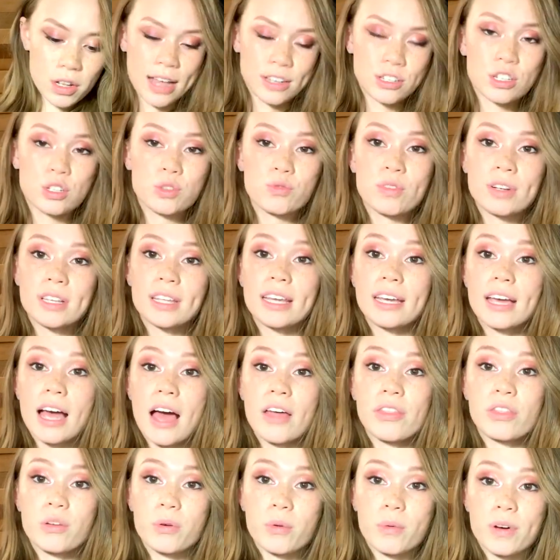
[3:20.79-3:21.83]
I just really
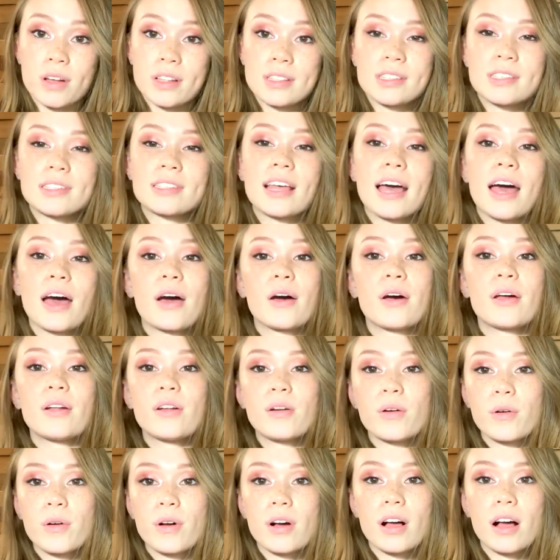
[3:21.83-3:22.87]
got the ones that
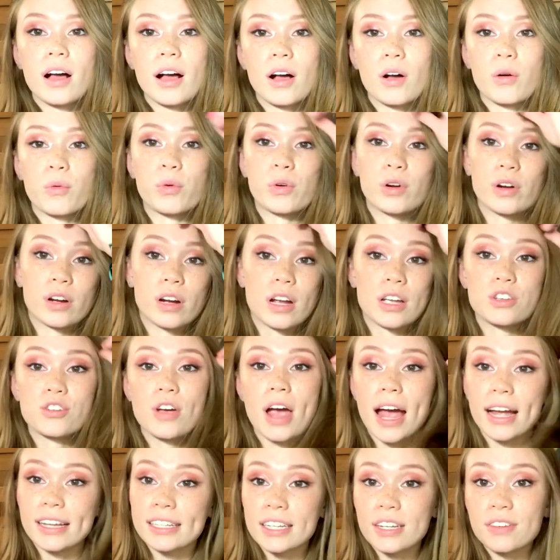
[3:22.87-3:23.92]
were
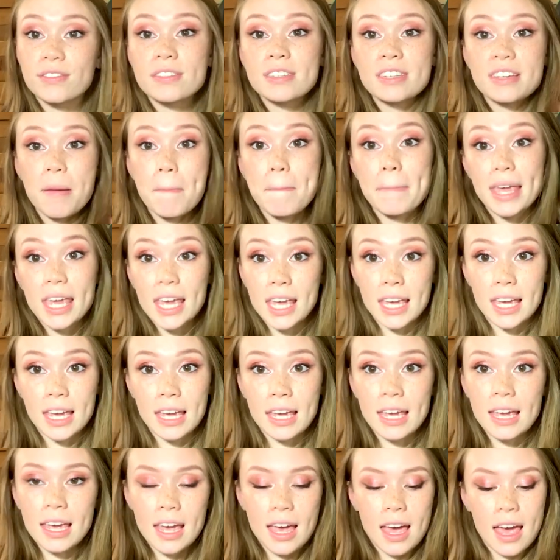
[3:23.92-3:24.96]
attractive to me.